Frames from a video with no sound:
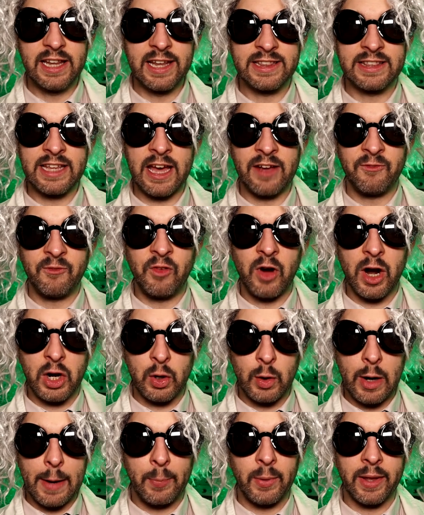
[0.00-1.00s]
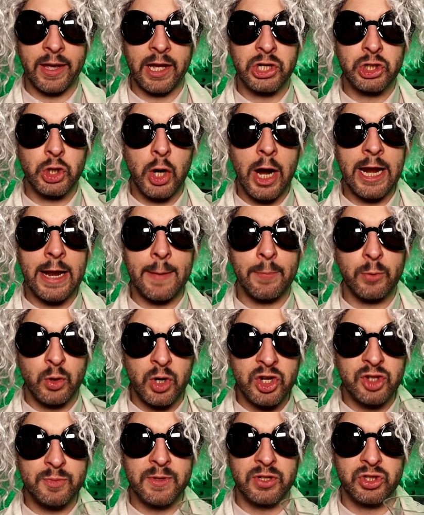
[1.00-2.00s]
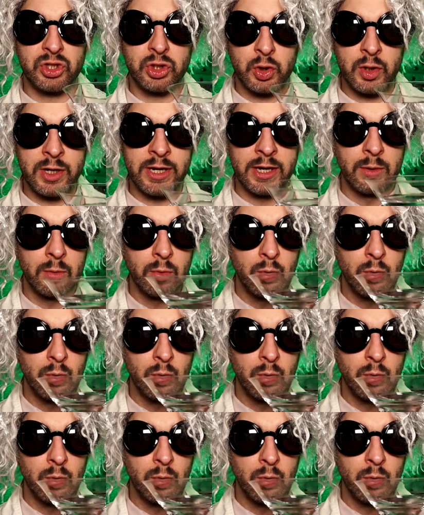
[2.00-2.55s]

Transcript: lit that fucker up like a dried up Christmas tree.